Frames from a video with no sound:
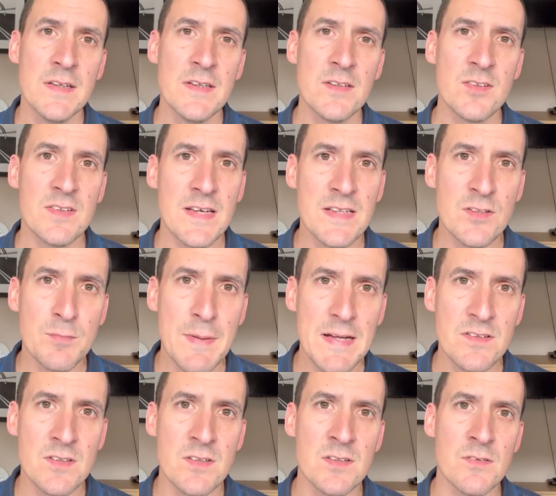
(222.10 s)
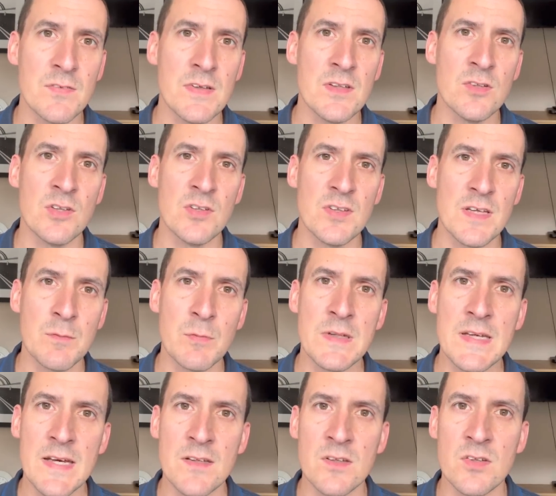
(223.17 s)
stage matches if it is the same
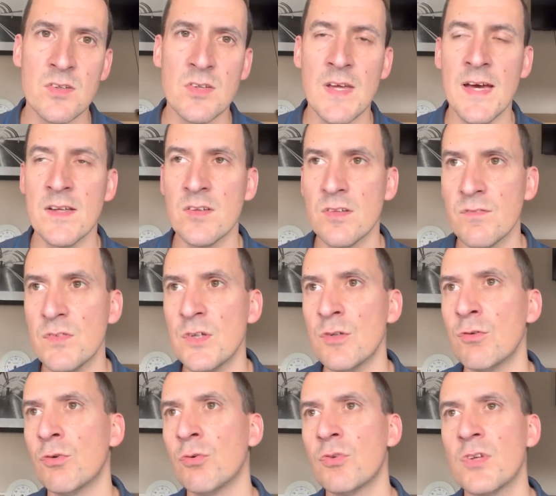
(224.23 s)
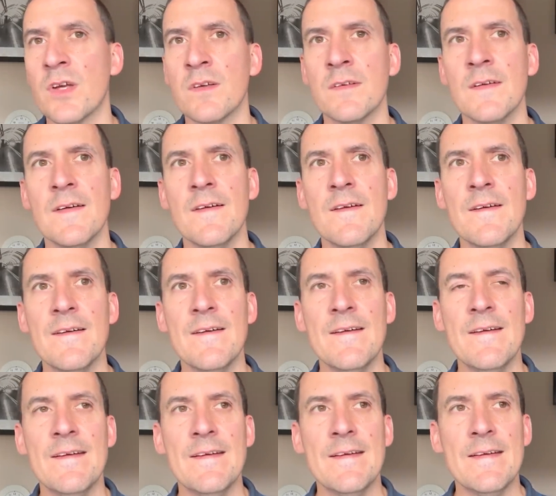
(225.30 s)
weekend as the funeral. So
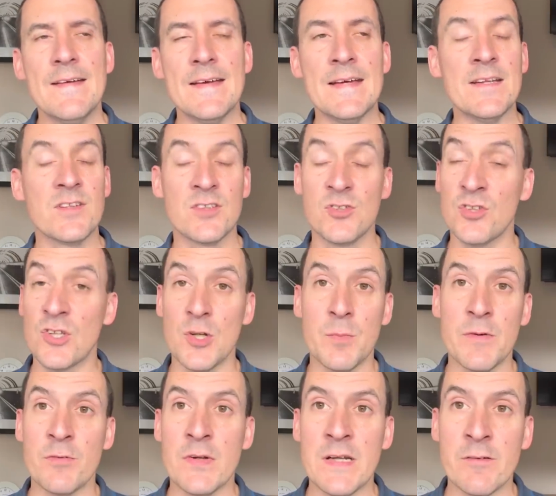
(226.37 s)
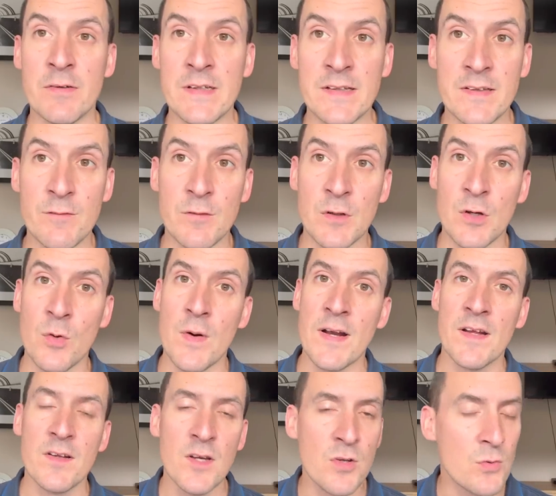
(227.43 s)
it's just going to be really, really difficult. And
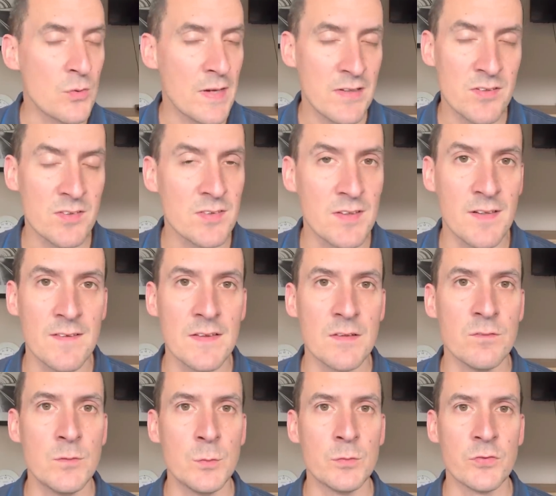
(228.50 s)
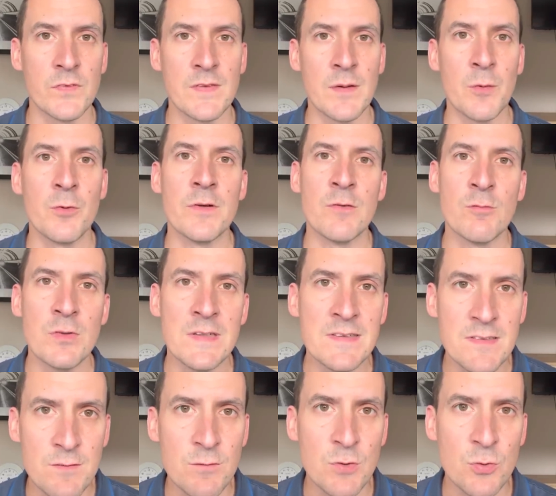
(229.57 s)
I know, as I said, I think they're in a really
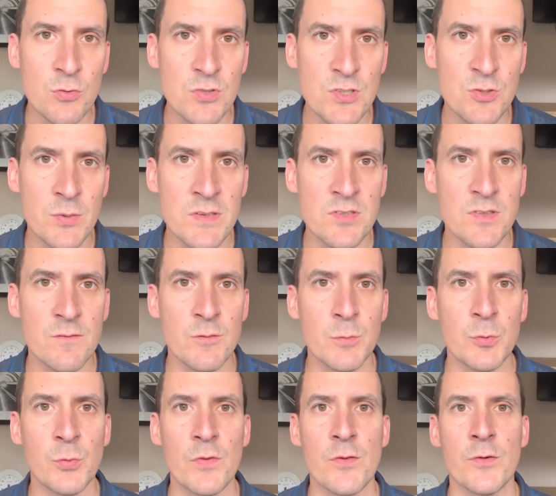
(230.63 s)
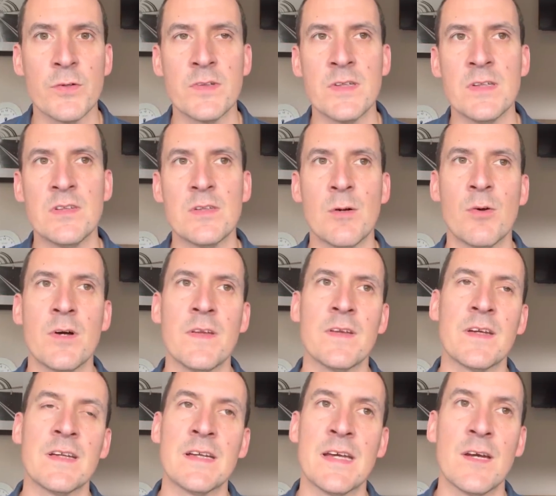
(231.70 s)
difficult situation, the football authorities. They're either
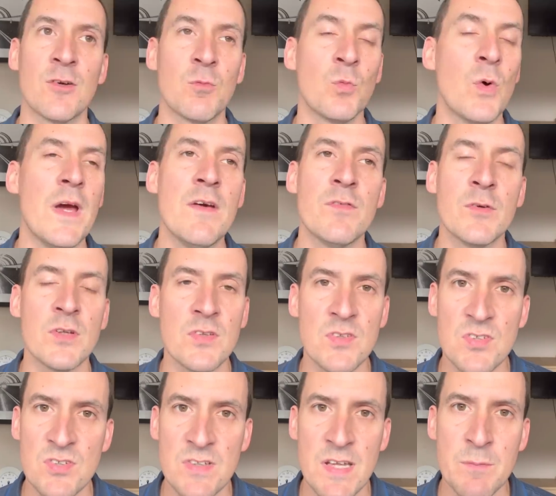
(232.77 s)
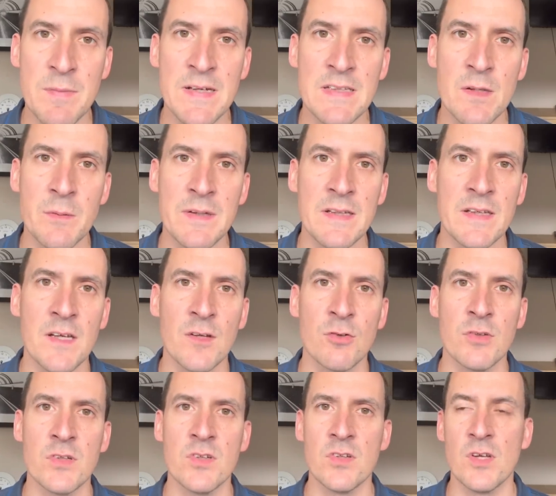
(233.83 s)
going to get, whatever decision they made, they were going to get
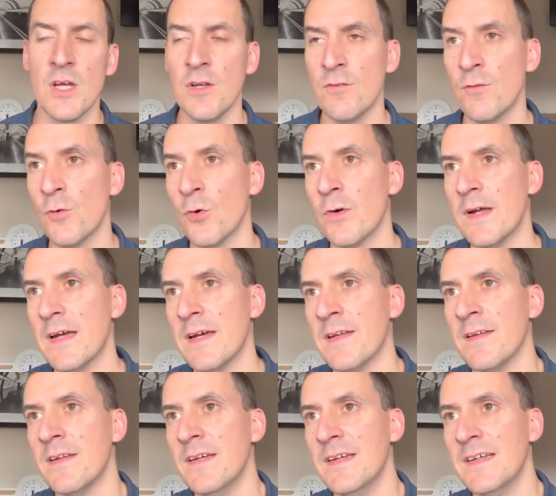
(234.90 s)
criticised for it. And